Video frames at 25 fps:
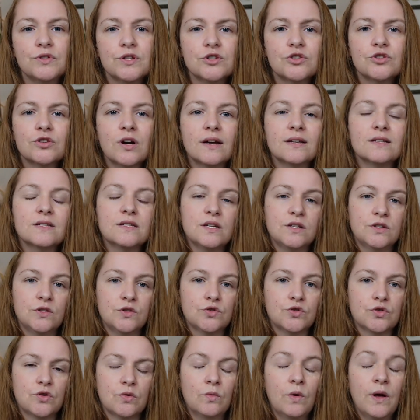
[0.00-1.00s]
stressed in
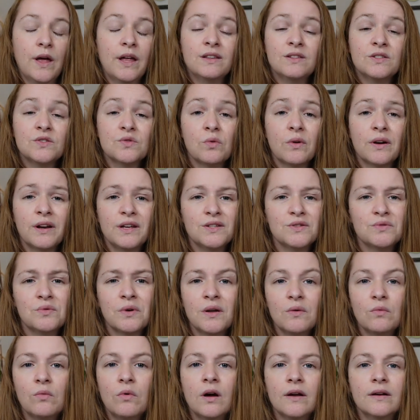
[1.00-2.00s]

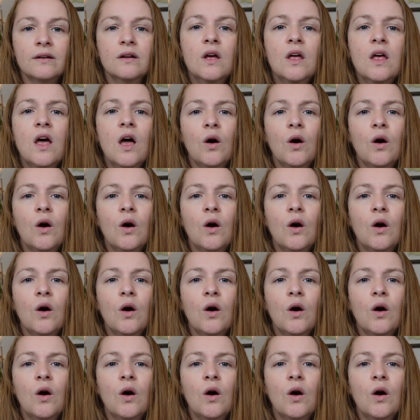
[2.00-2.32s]
2021,